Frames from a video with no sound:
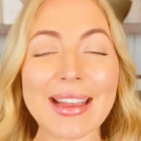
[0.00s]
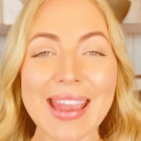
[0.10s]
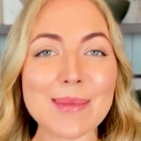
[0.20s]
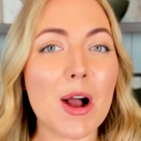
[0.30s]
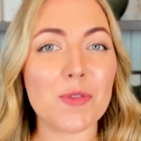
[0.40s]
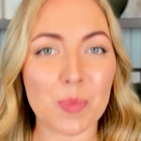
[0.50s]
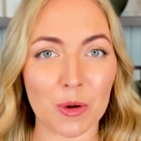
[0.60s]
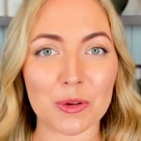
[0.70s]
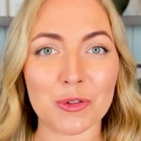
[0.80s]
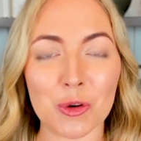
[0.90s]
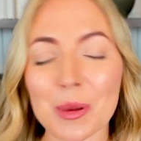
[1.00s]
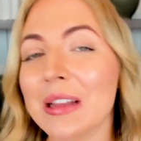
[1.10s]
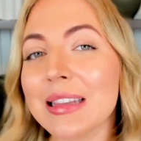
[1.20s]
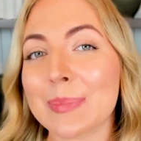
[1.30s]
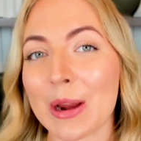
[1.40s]
I came off the birth control
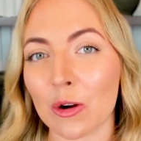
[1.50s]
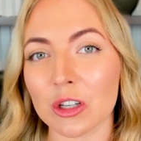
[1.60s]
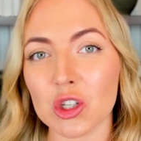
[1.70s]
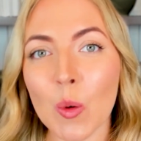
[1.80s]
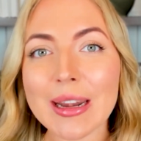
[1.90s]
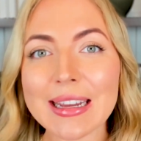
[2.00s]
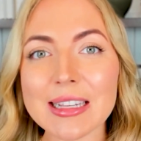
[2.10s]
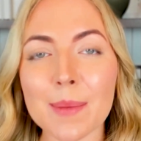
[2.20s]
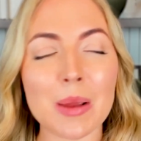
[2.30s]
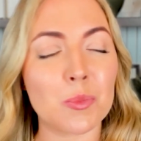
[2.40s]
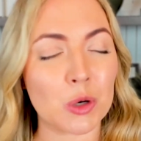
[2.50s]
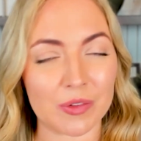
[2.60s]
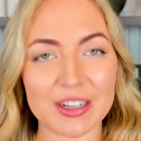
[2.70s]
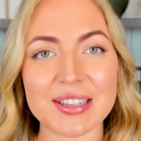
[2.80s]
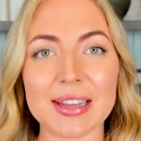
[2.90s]
pill in my early 20s, my
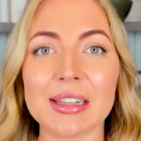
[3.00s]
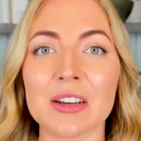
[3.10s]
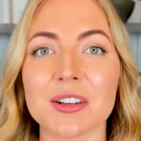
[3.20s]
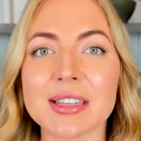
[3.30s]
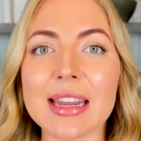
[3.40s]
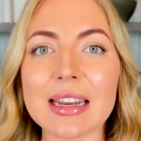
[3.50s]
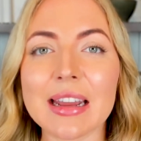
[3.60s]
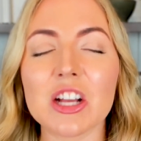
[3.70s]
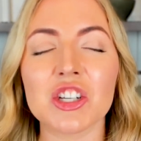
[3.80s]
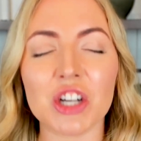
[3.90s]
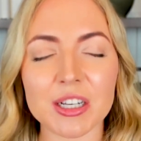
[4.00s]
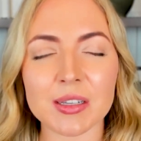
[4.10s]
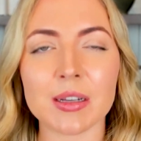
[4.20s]
previously clear skin just